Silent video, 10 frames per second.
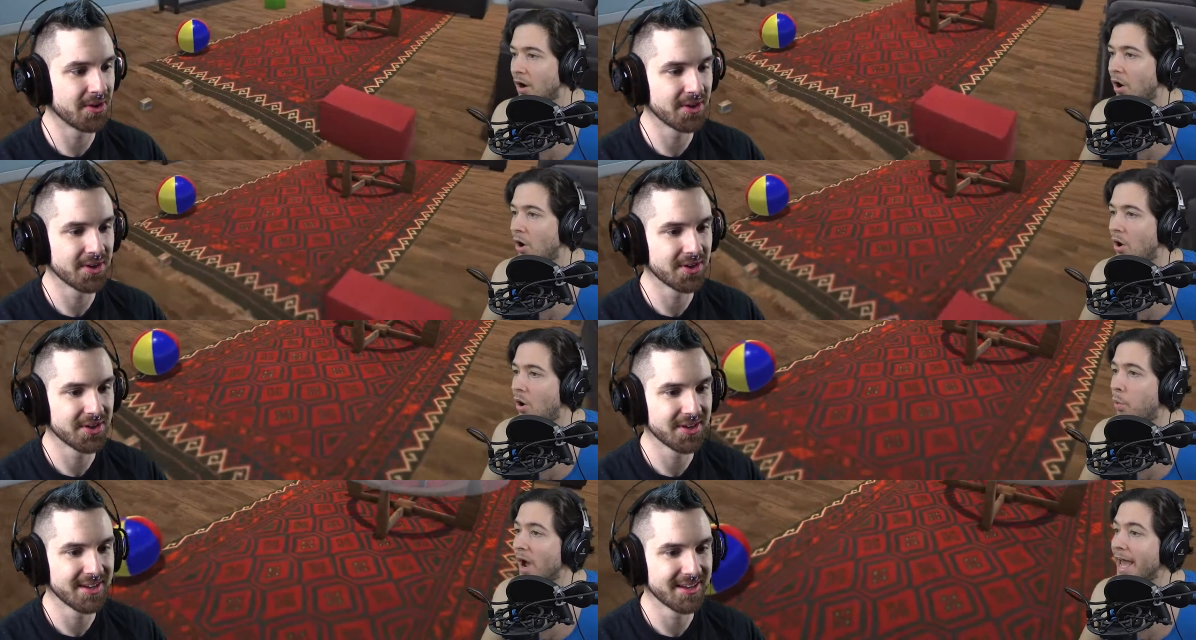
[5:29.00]

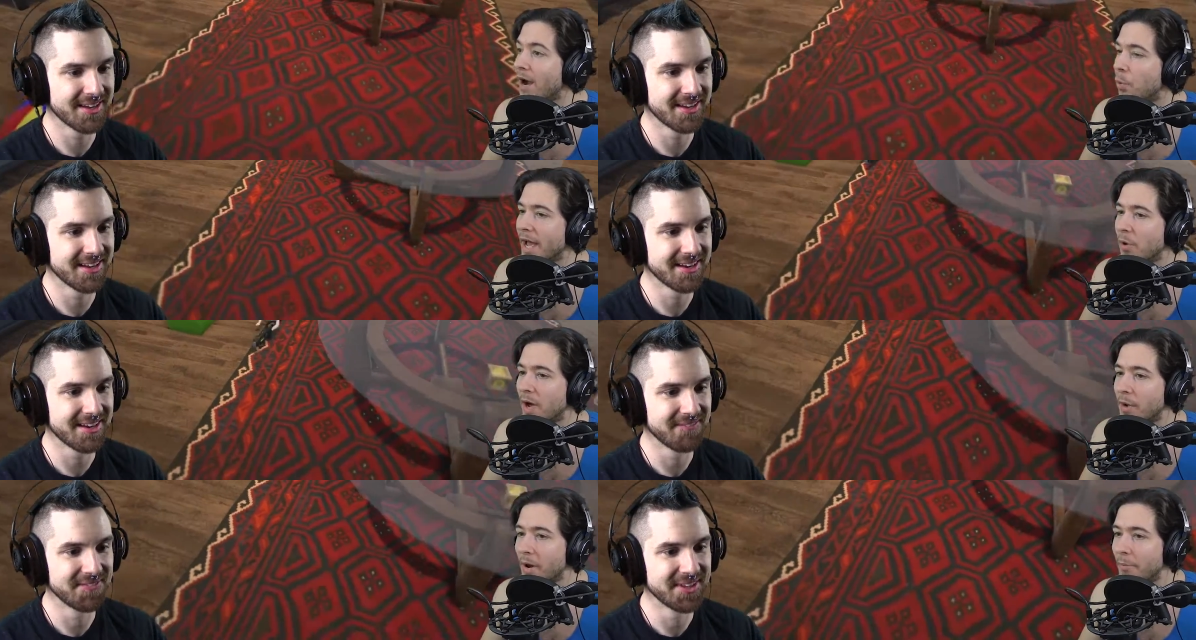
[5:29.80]
Speaker 1: Oh, where?
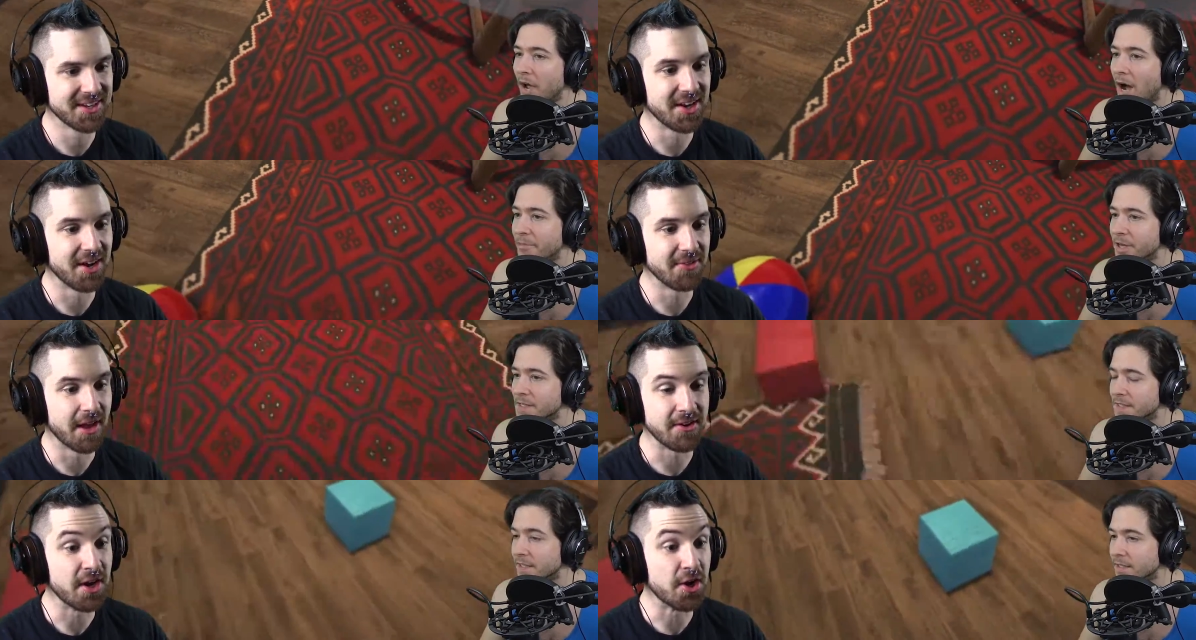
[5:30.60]
I'm
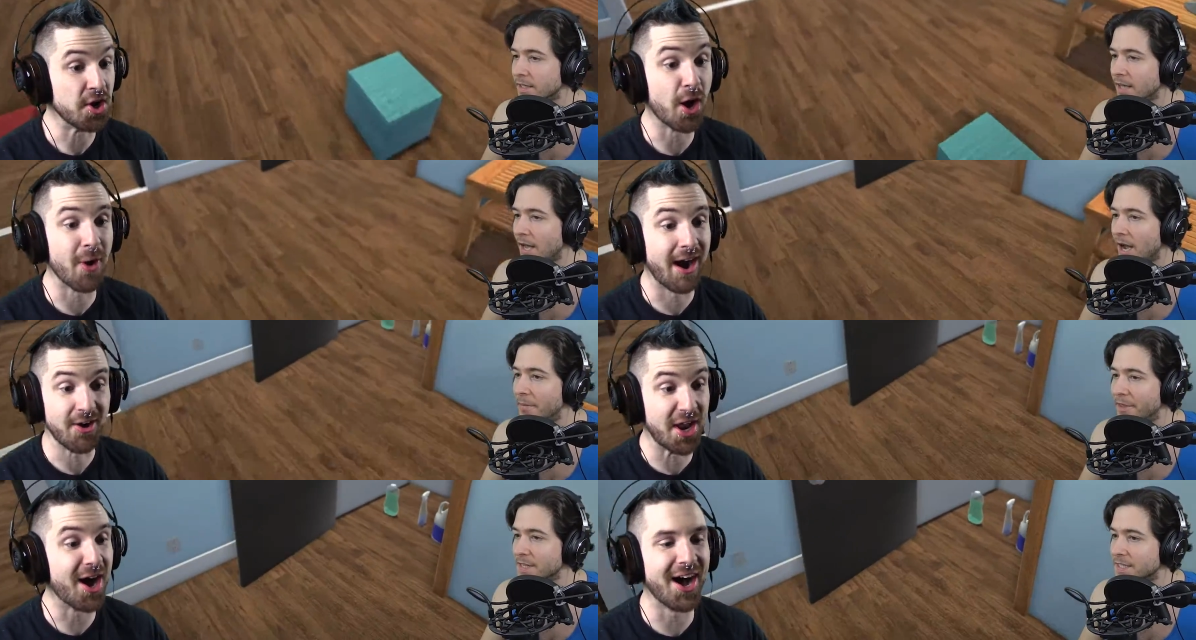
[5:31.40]
thirsty. Nowhere. I'm
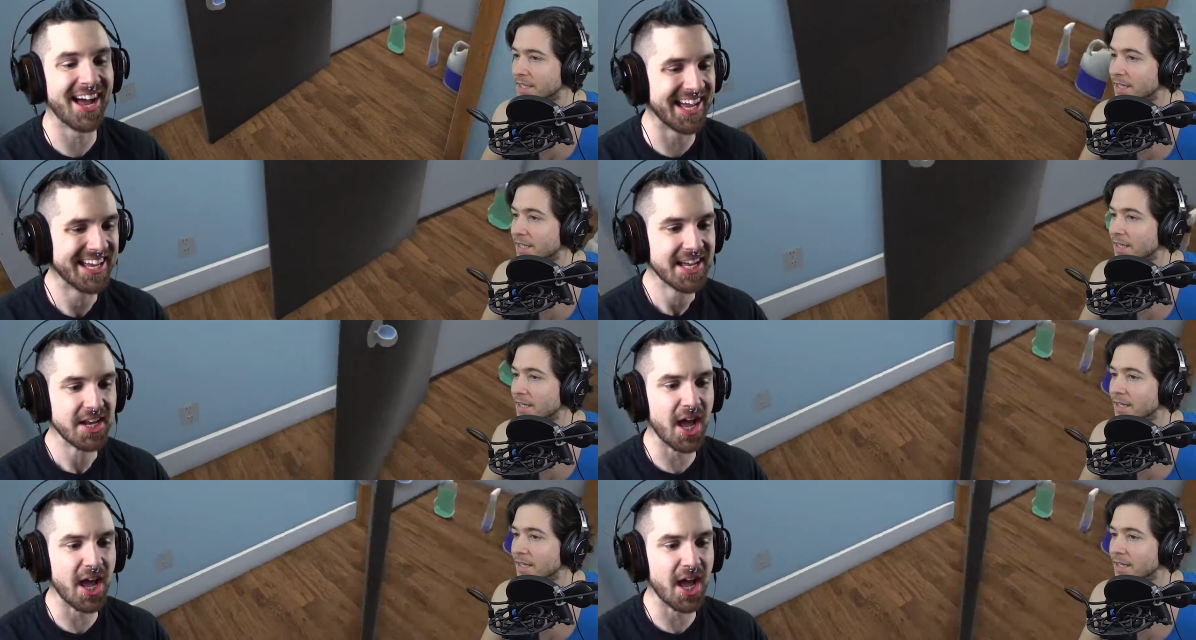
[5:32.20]
thirsty.